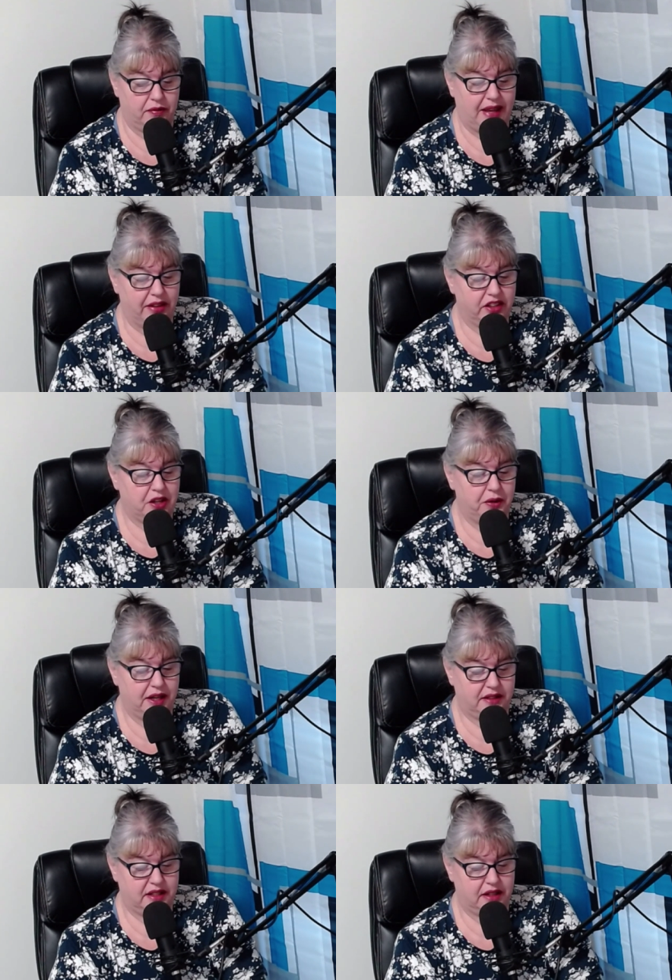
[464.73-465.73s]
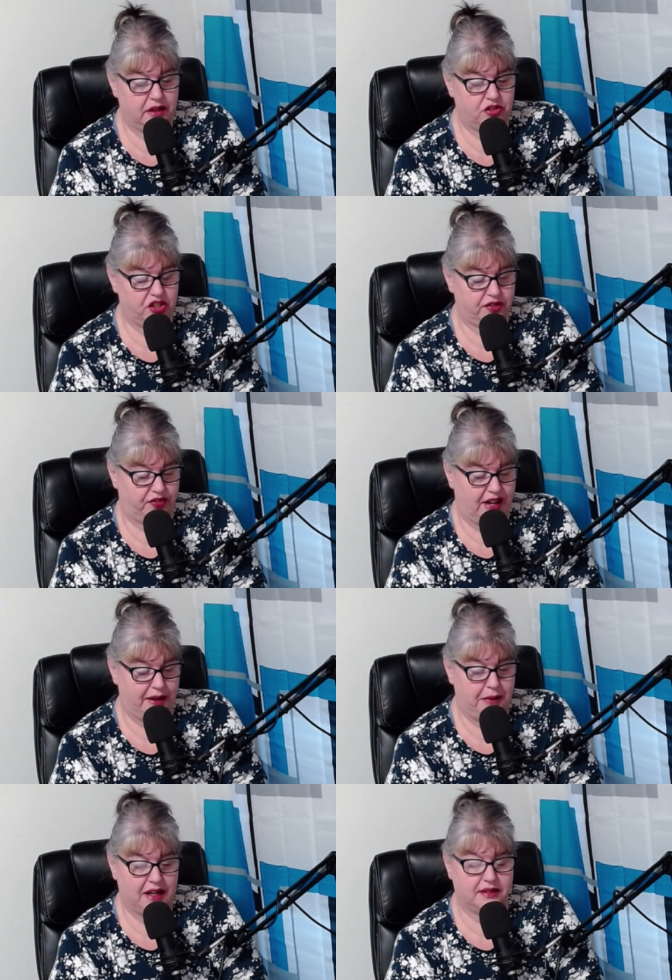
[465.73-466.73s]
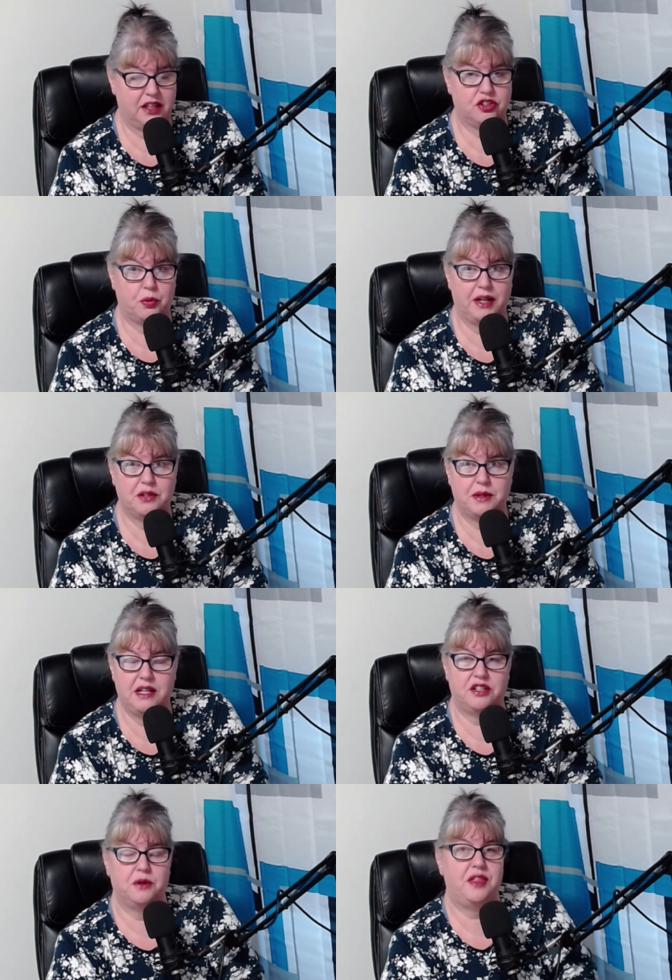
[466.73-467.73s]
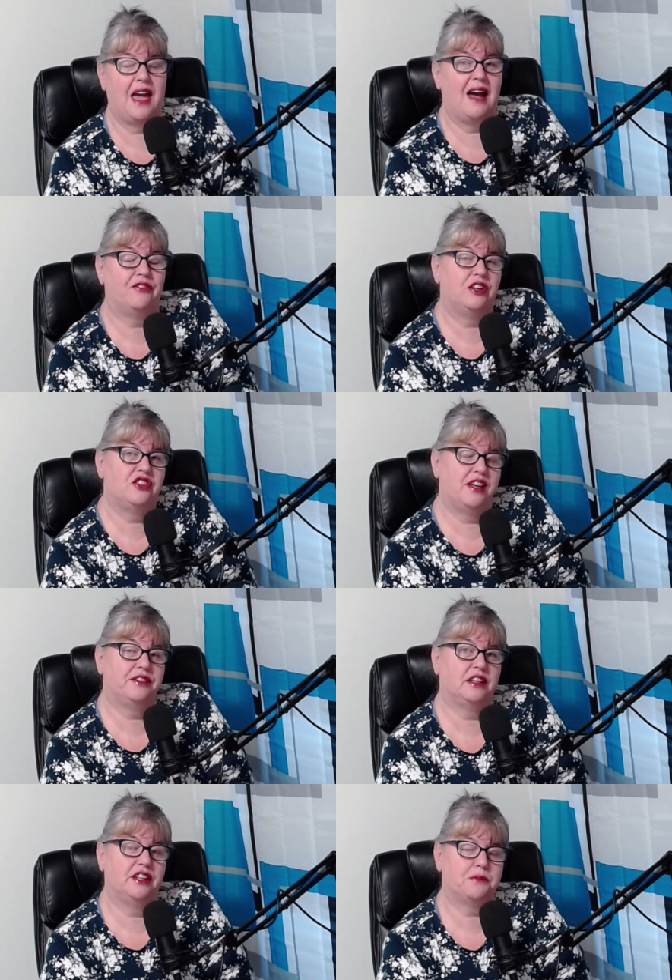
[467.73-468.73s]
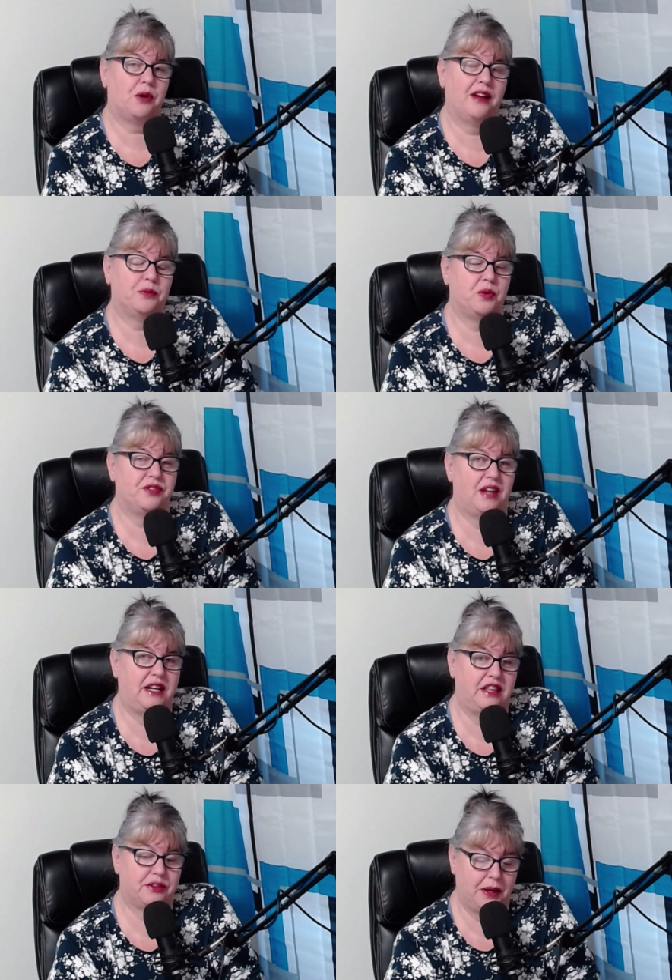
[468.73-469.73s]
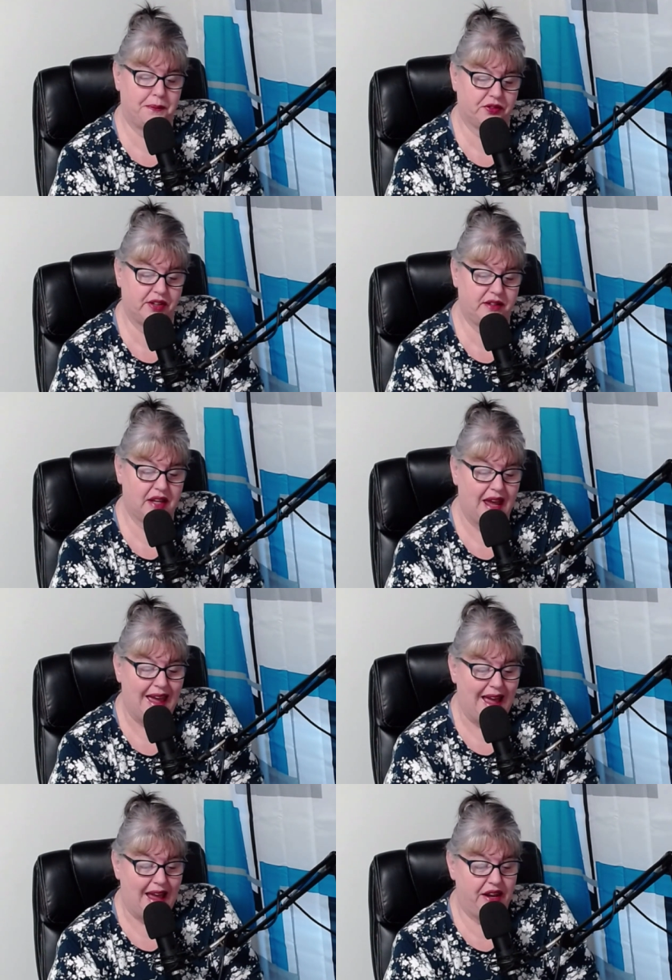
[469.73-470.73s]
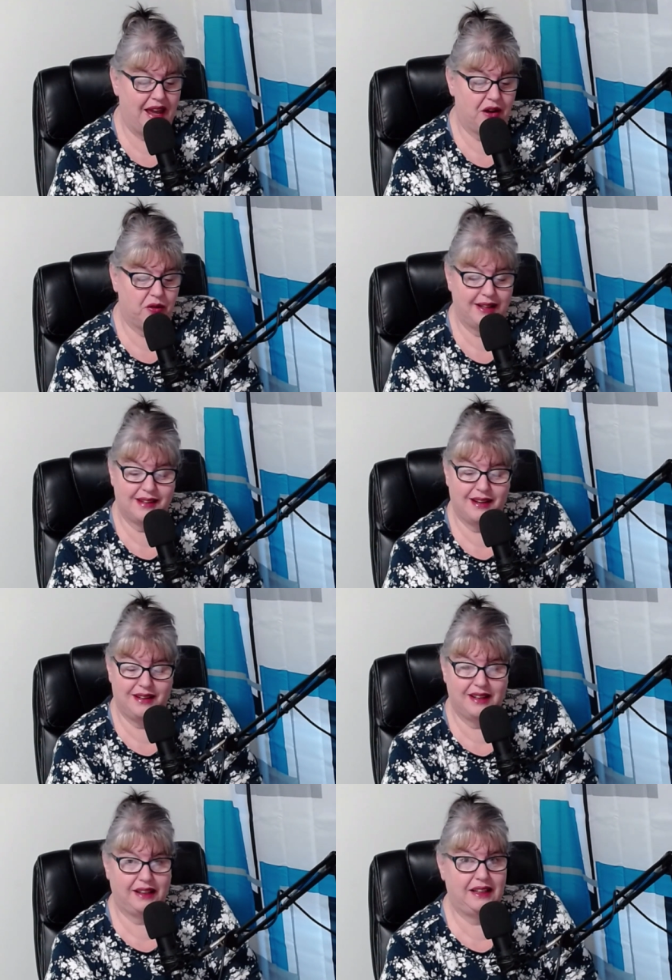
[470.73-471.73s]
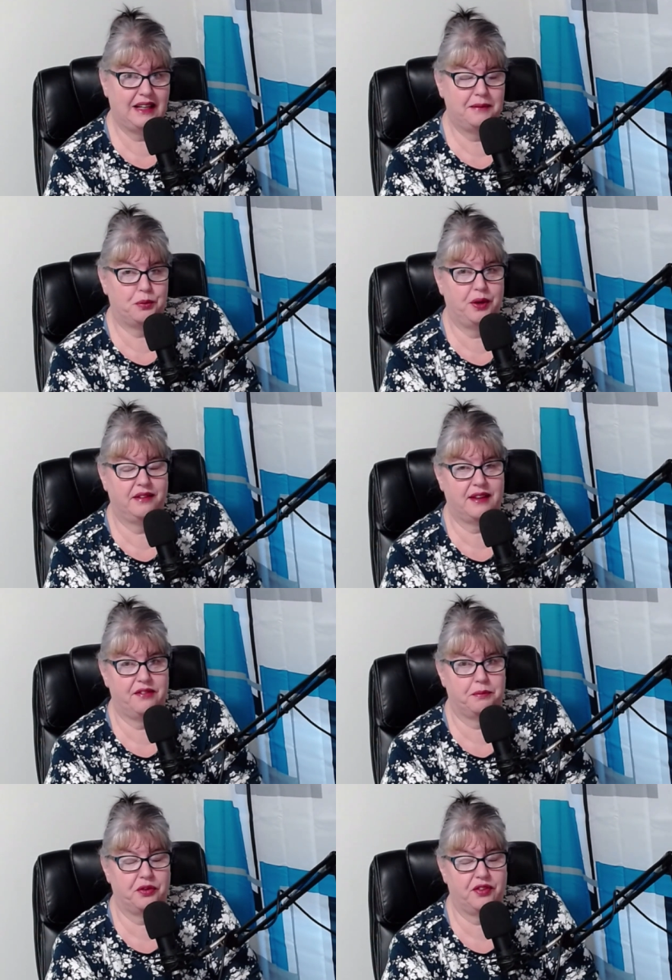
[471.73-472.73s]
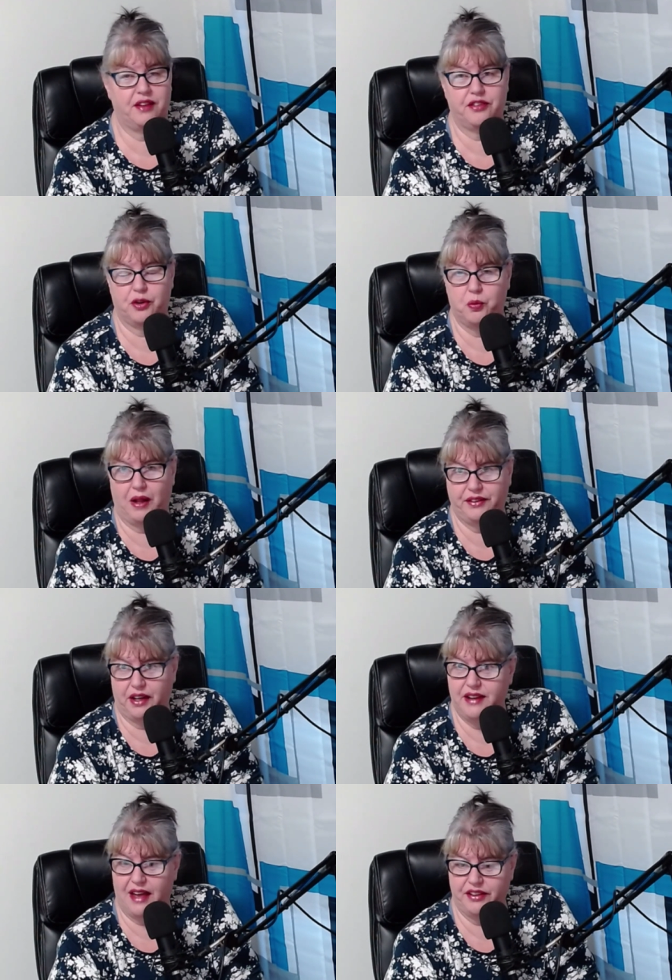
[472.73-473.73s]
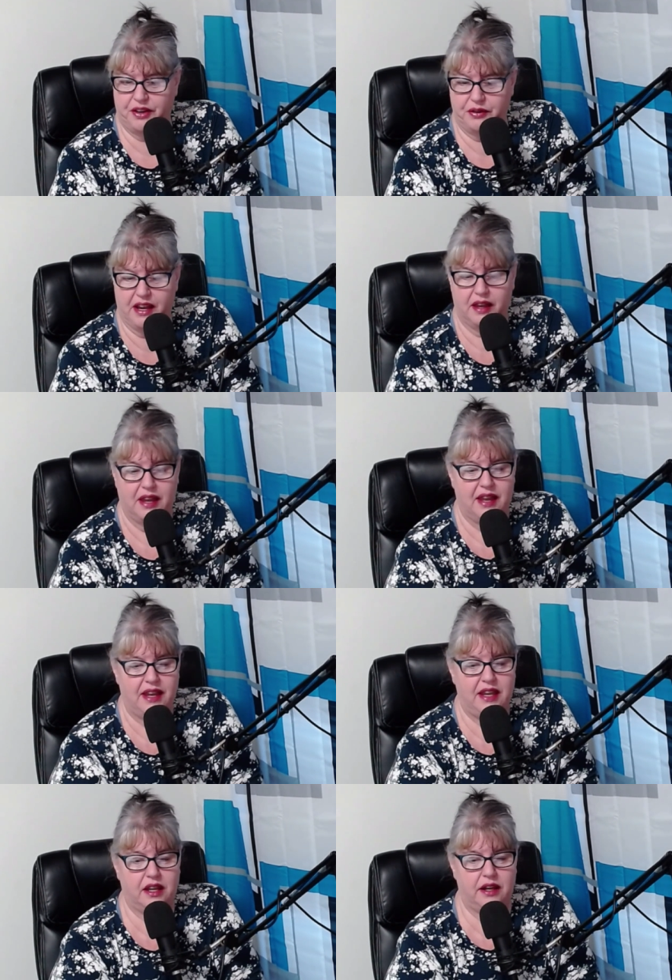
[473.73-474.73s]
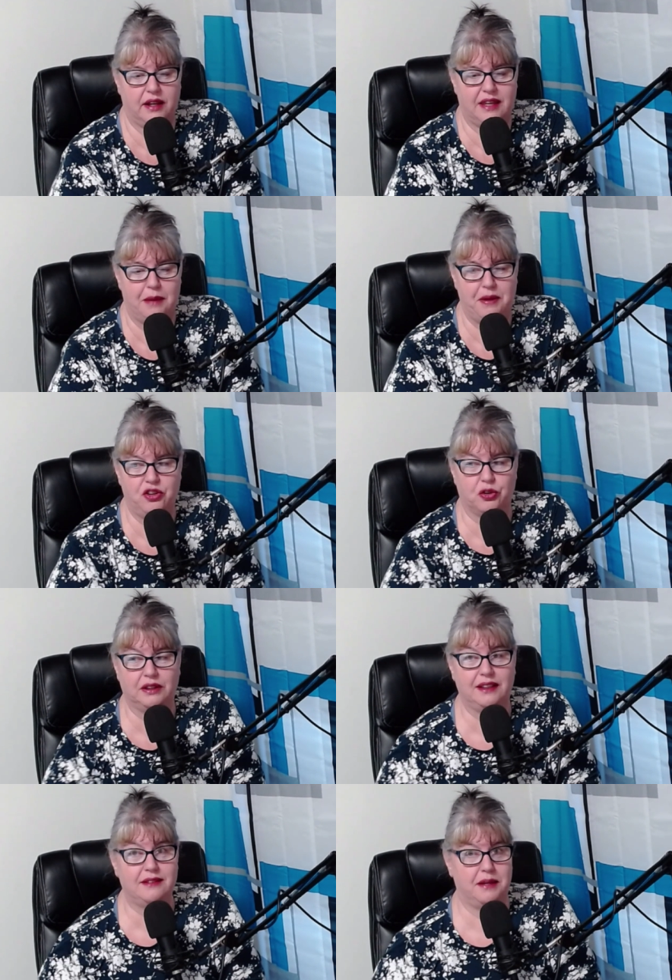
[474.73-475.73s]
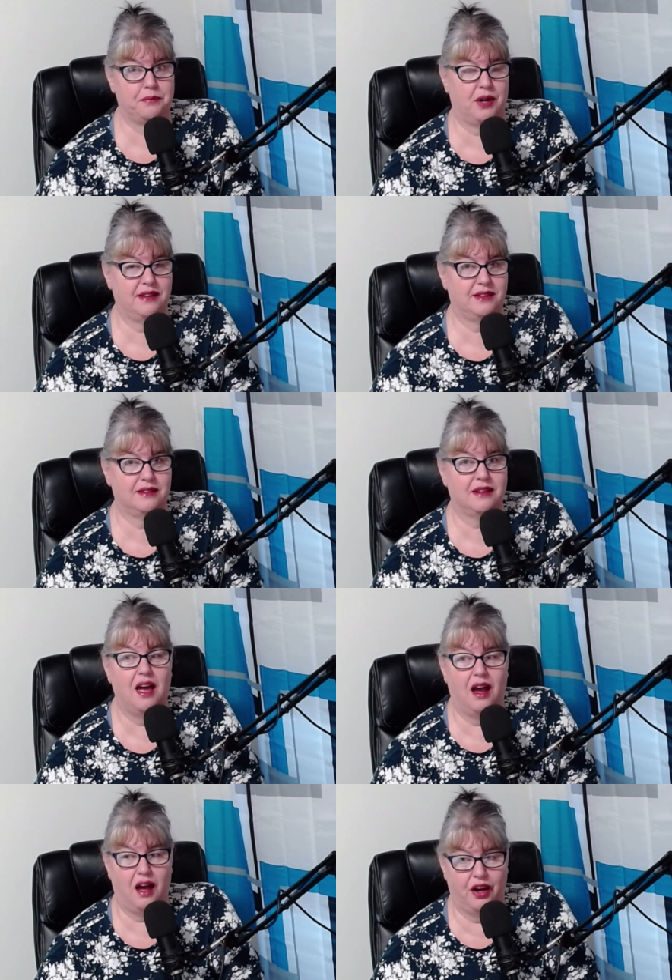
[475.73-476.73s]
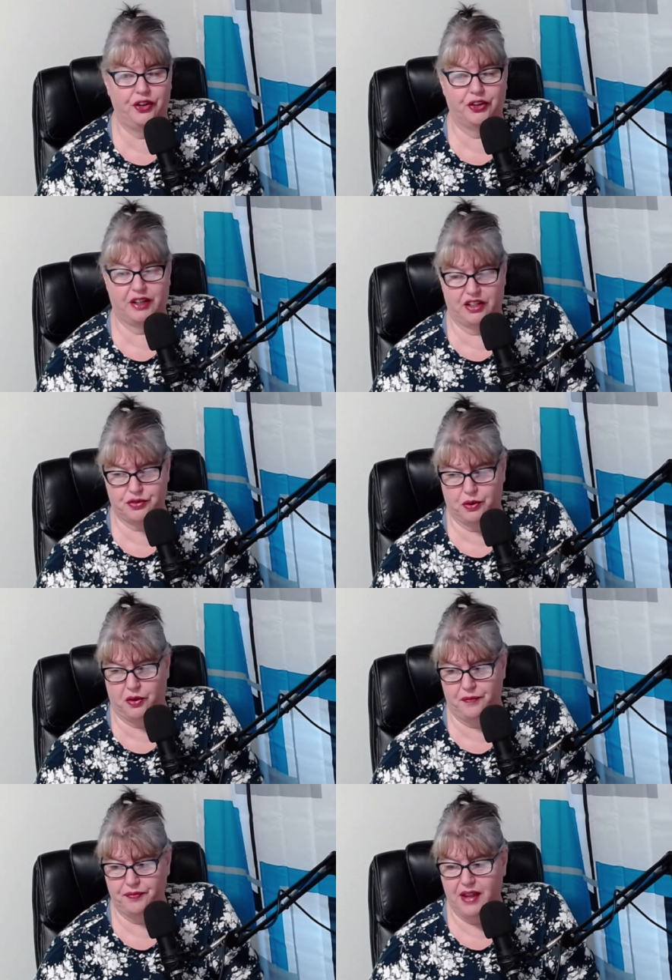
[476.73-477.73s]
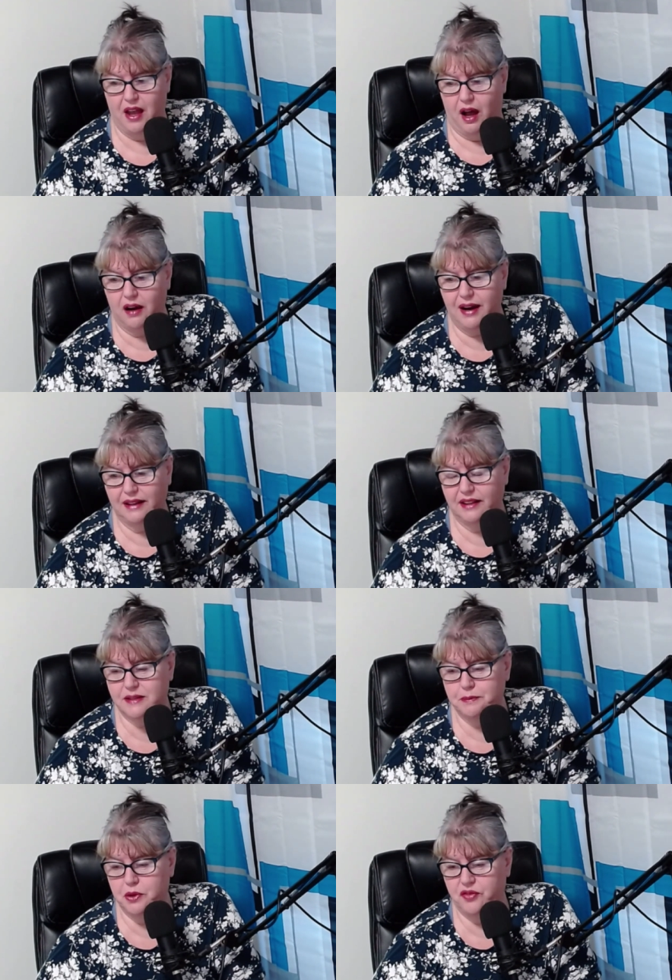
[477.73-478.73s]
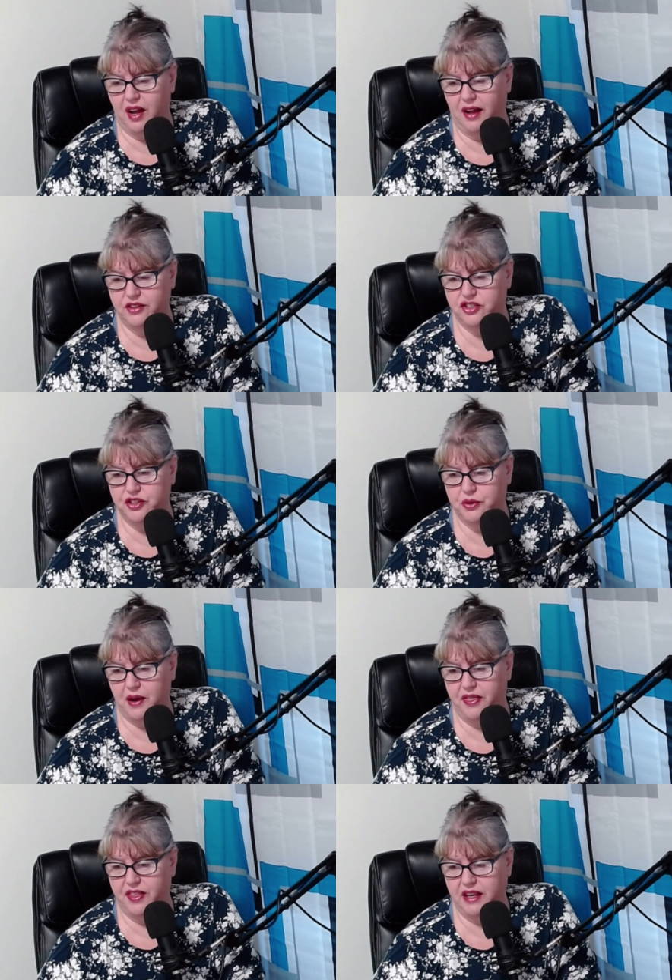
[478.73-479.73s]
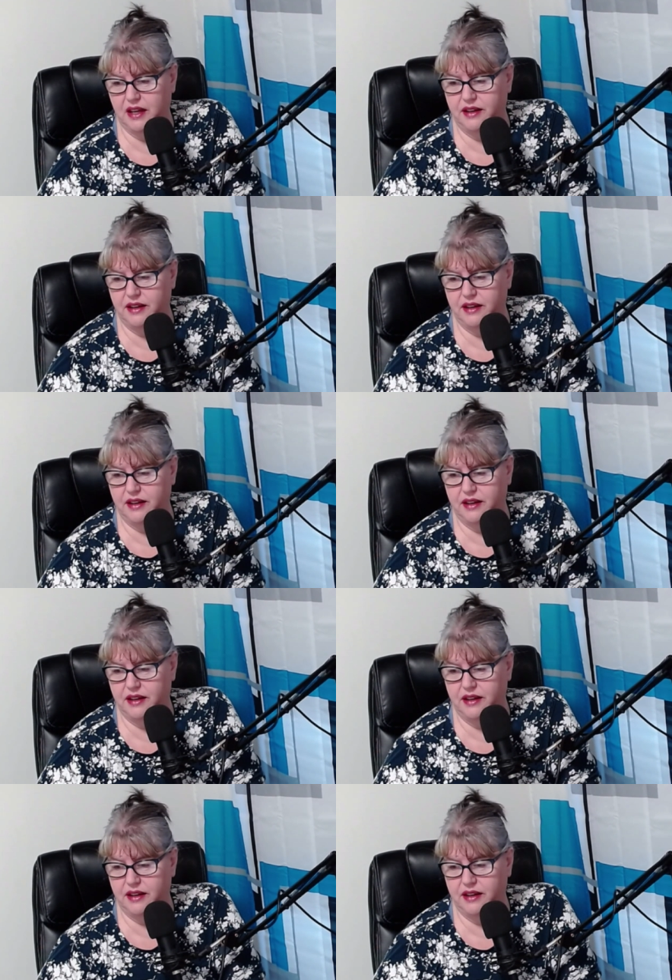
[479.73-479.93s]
Caledonia did just fine because in 2022 the average sale to list price was 93% and now it's at 98.7%. So well done Caledonia in keeping your listing prices under control. All right, let's move on to the